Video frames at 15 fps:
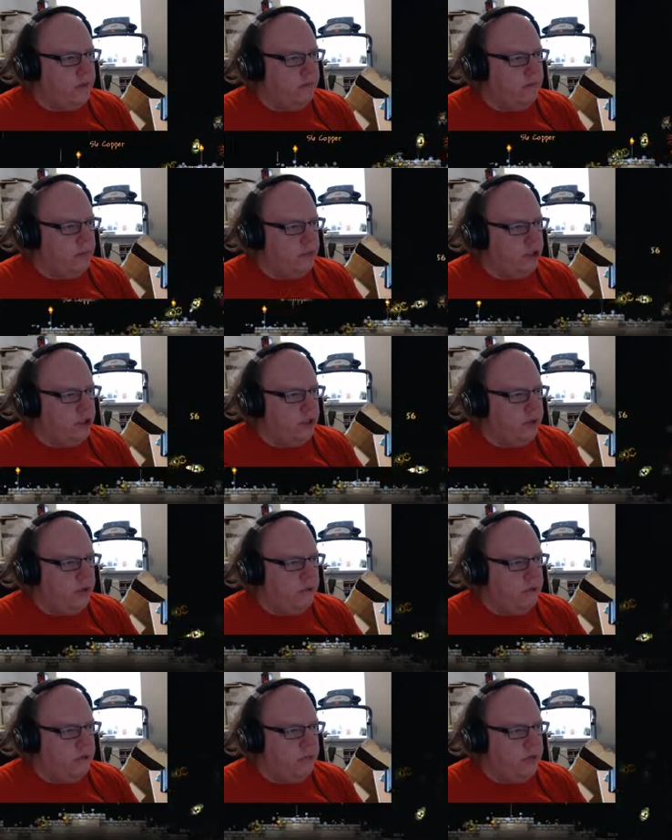more
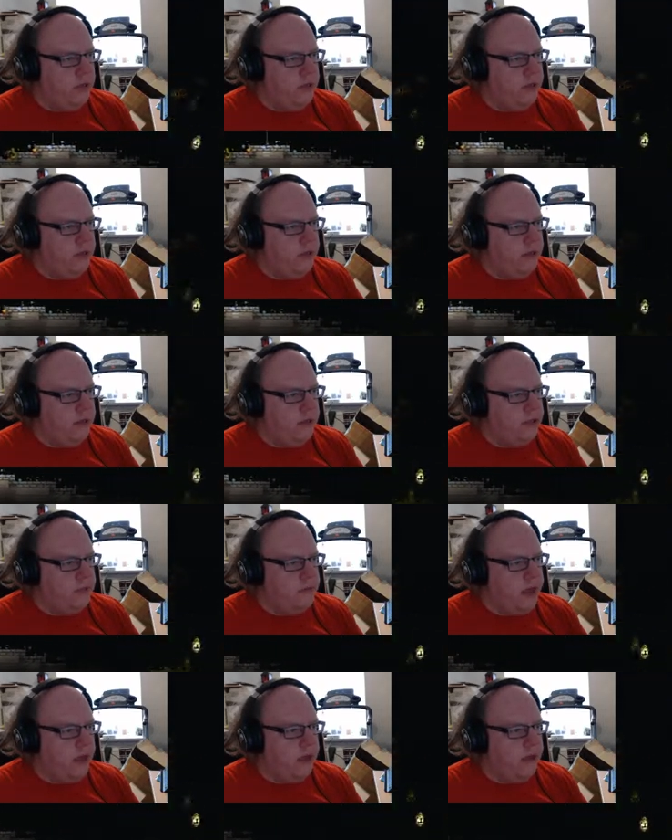suited for me rather than this
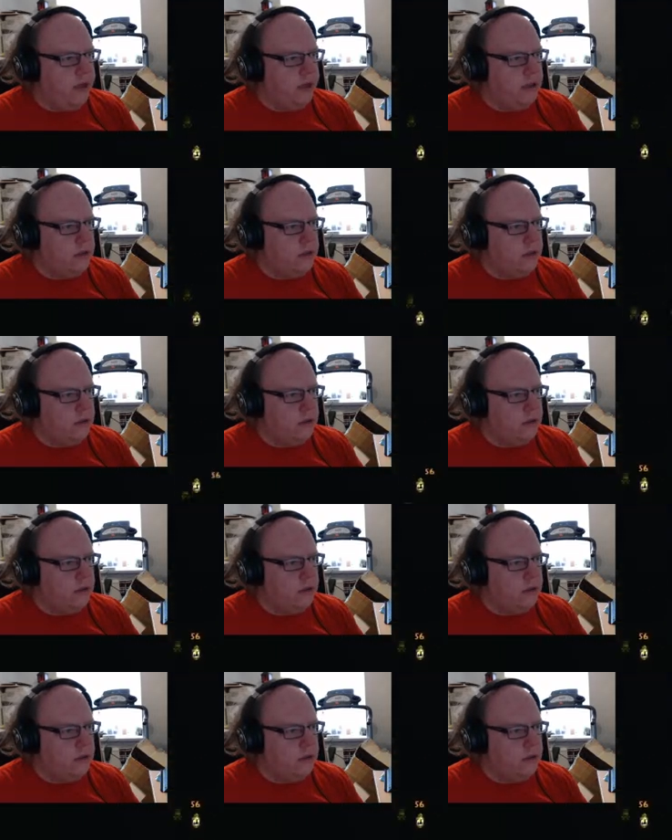pirate.